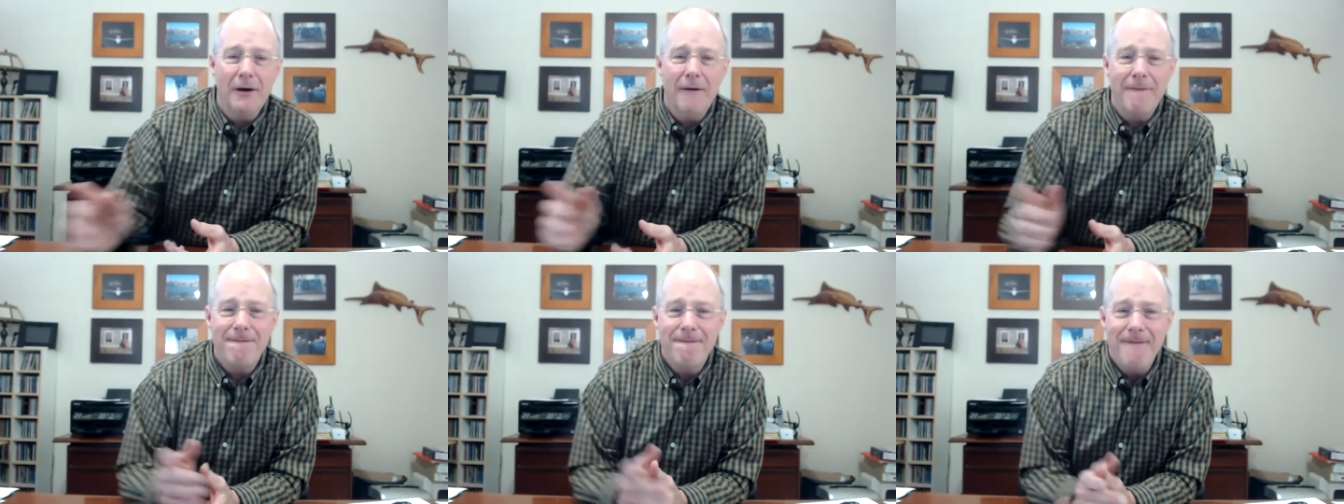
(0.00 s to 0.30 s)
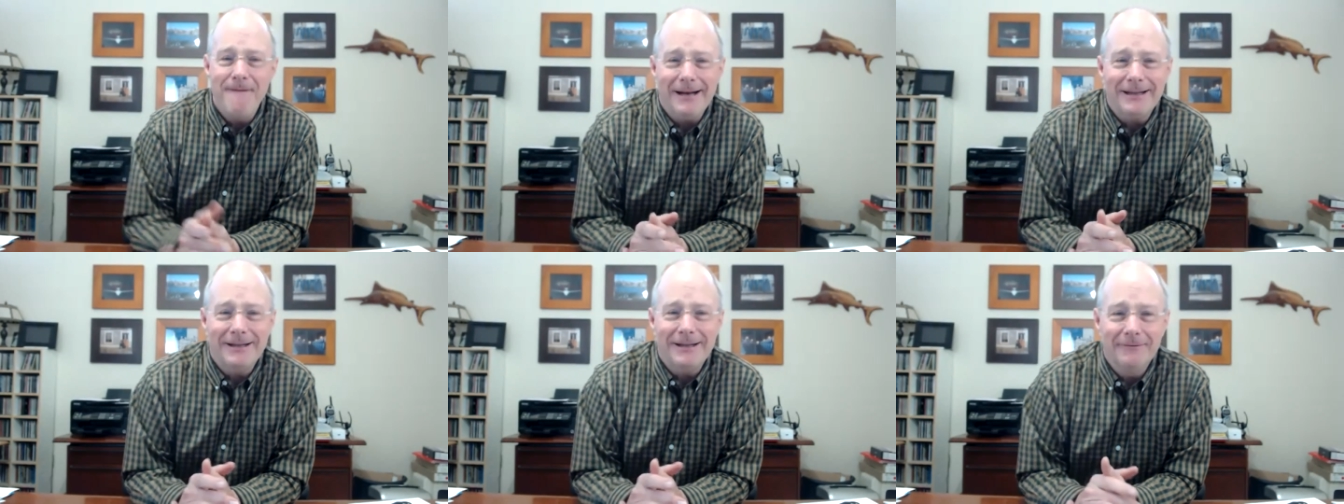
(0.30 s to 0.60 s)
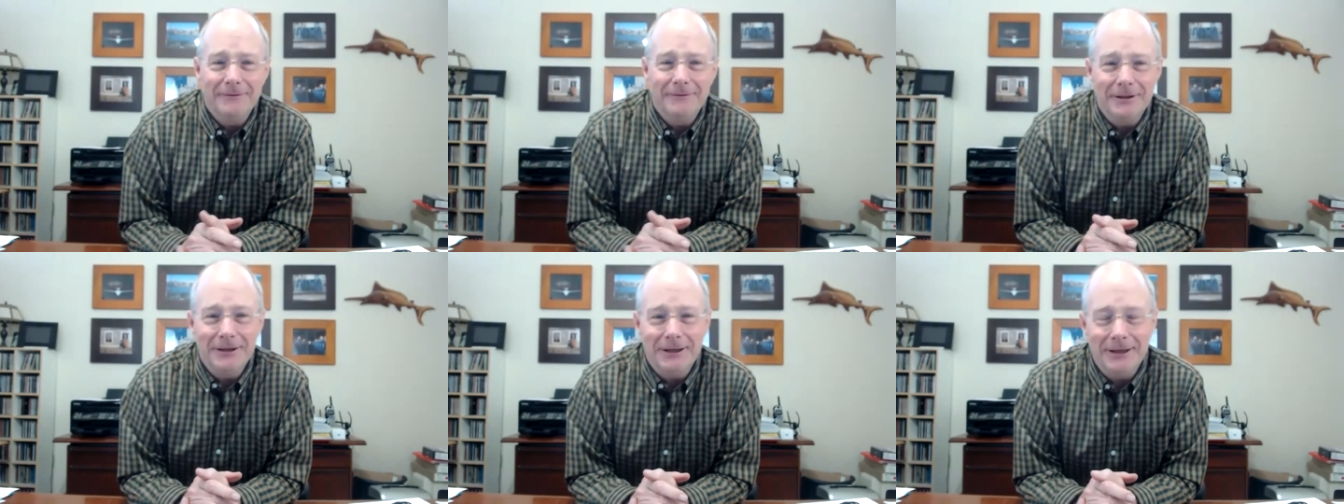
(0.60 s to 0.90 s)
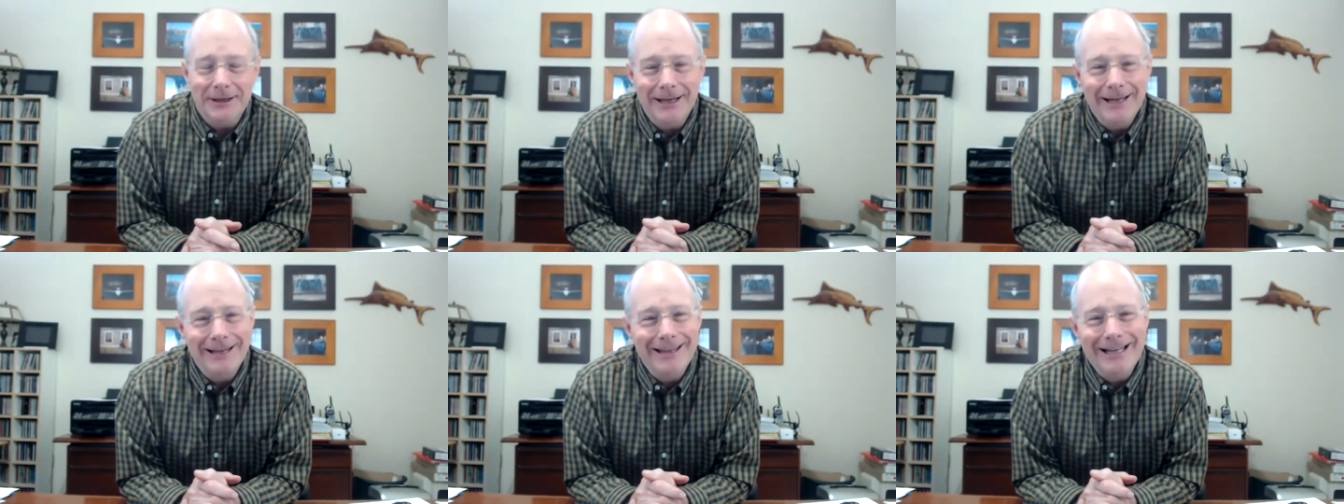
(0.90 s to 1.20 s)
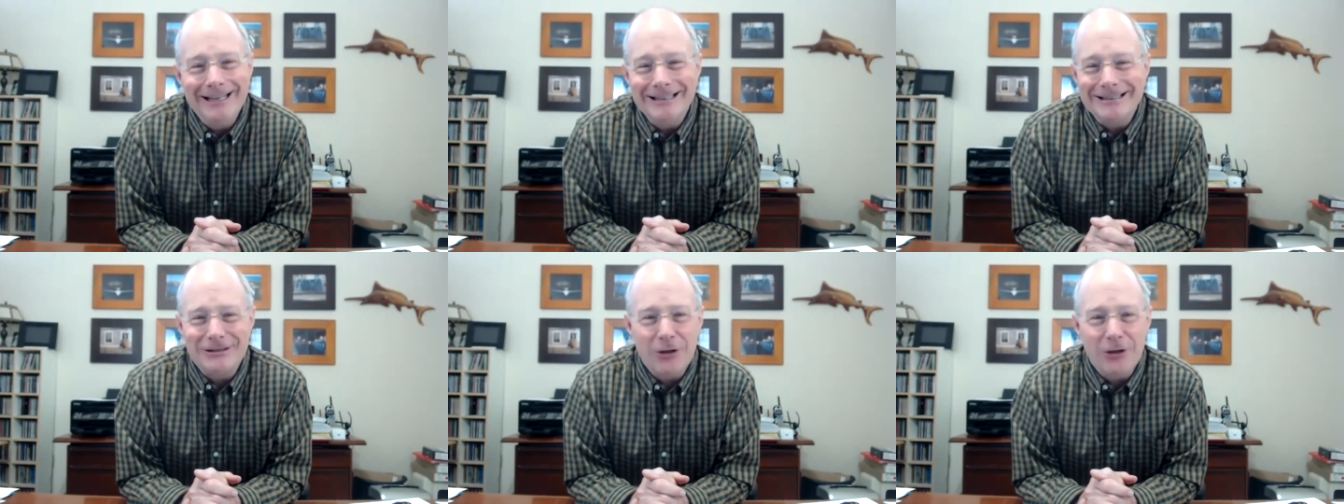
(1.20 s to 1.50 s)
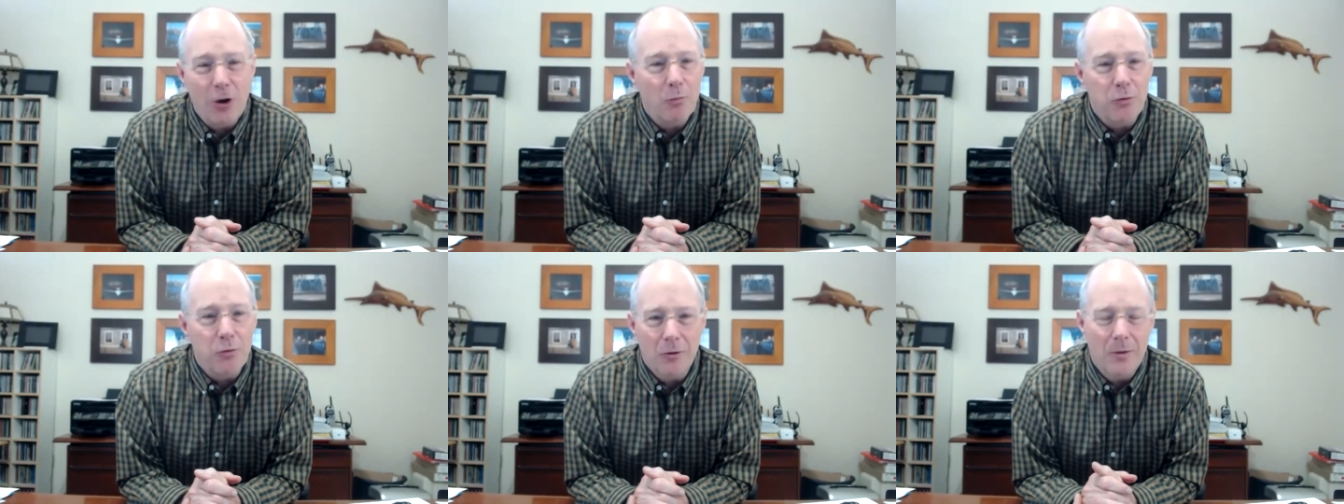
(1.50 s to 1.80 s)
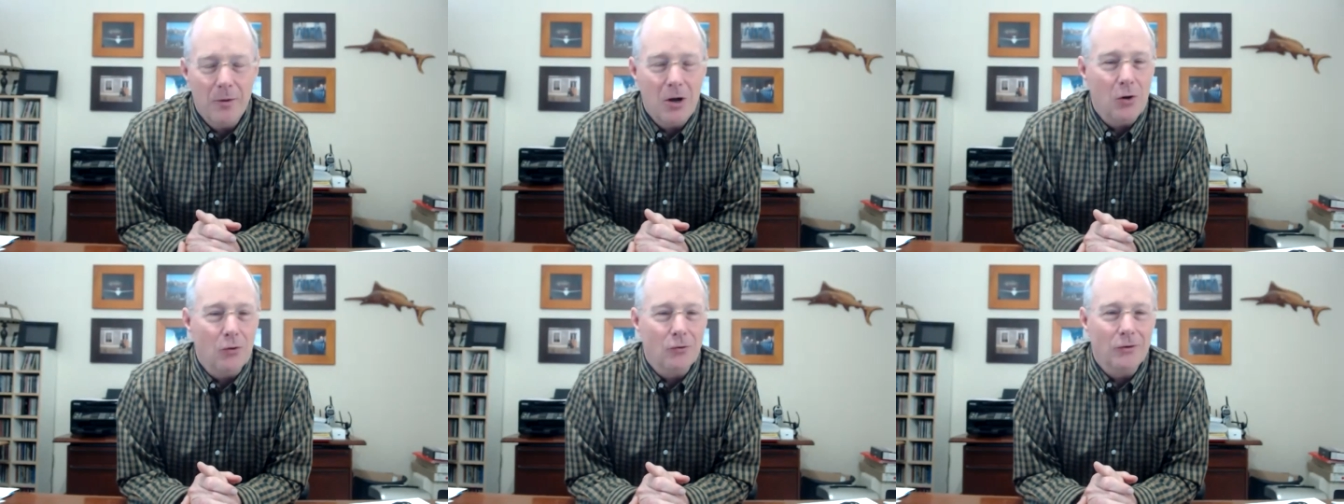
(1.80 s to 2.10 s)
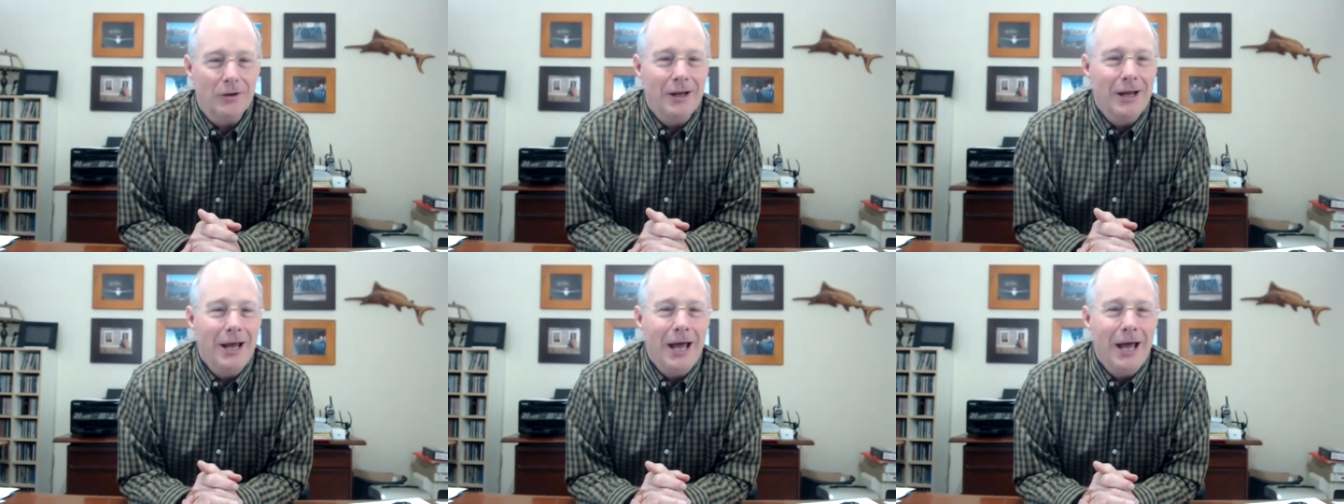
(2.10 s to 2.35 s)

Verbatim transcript: effectively; they just don't promote.